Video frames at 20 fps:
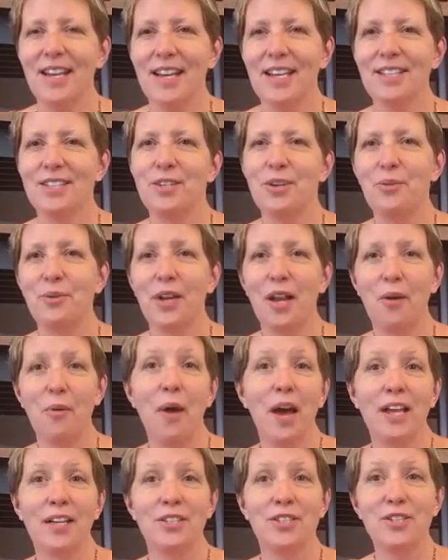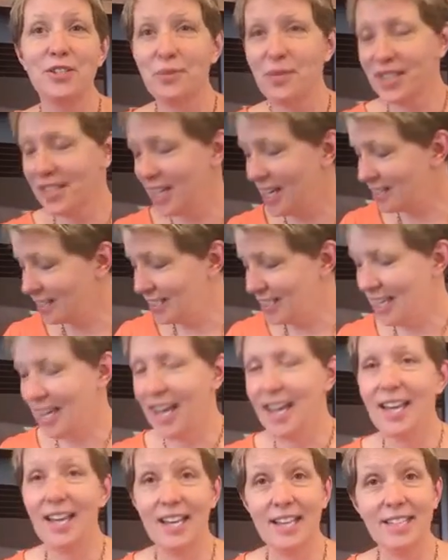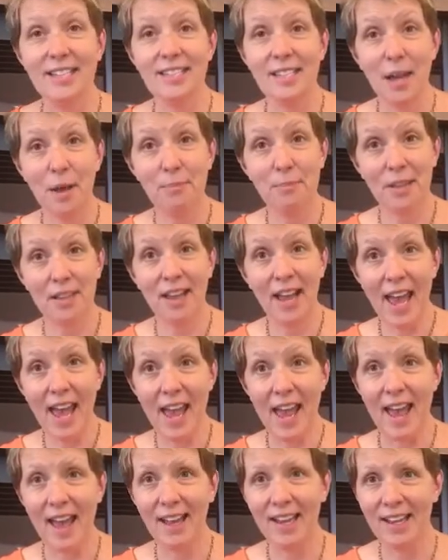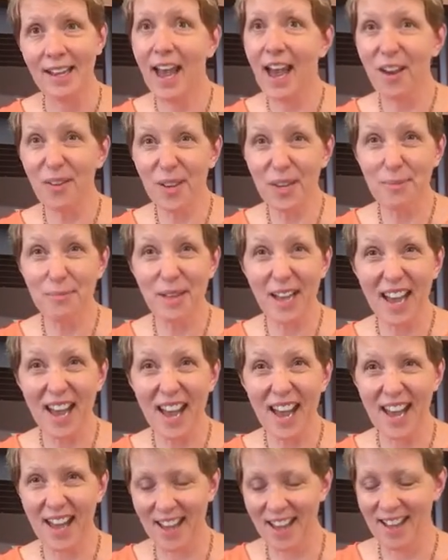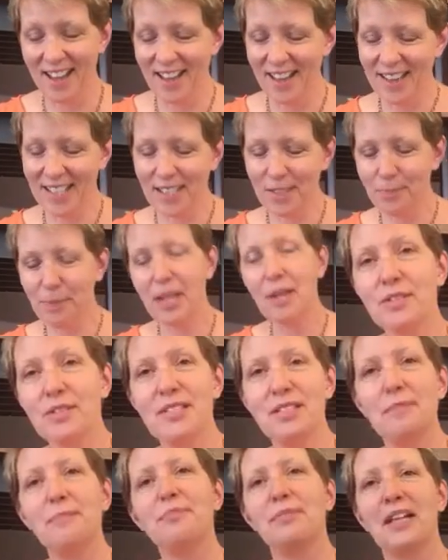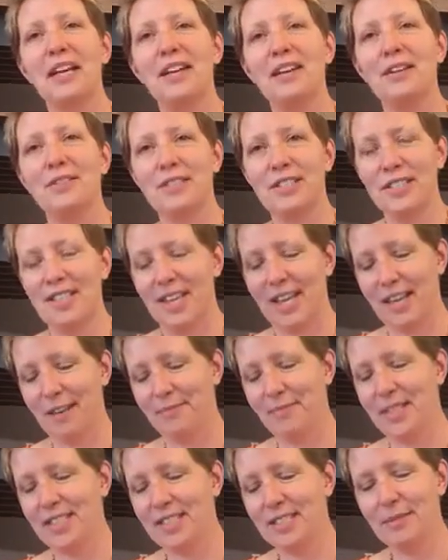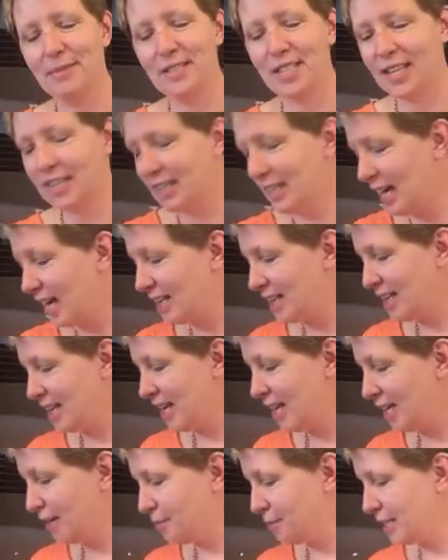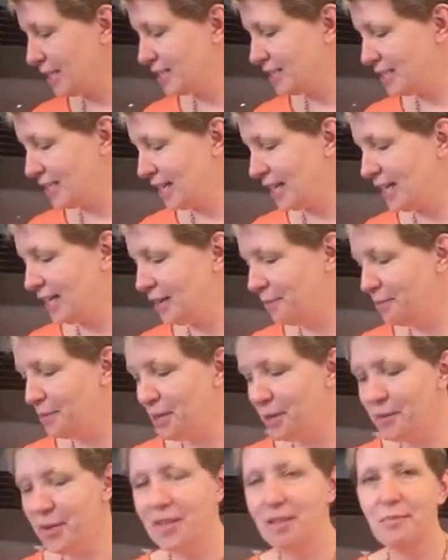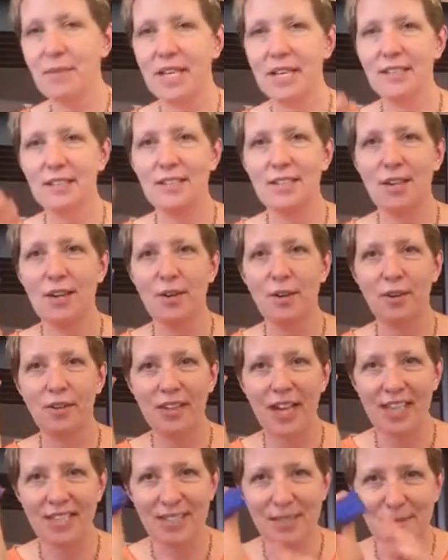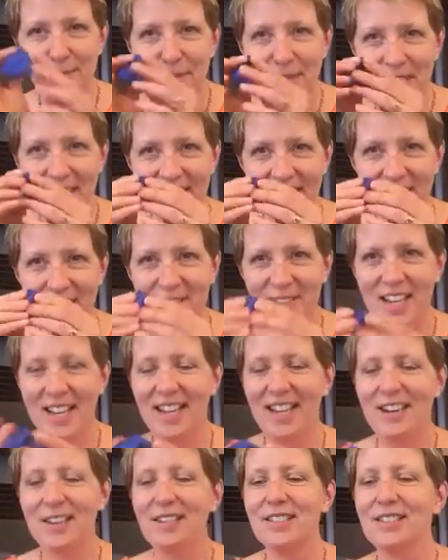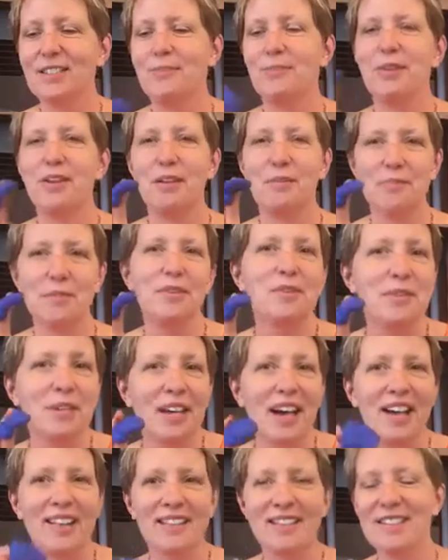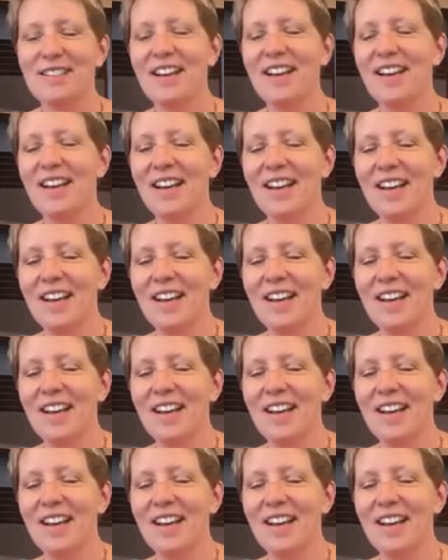And so what I want to do with that today is play. Yeah, I want to play. Let's with some Play-Doh today. That seems like an odd thing, but bear with me. So I got some Play-Doh here. It's a pretty blue color.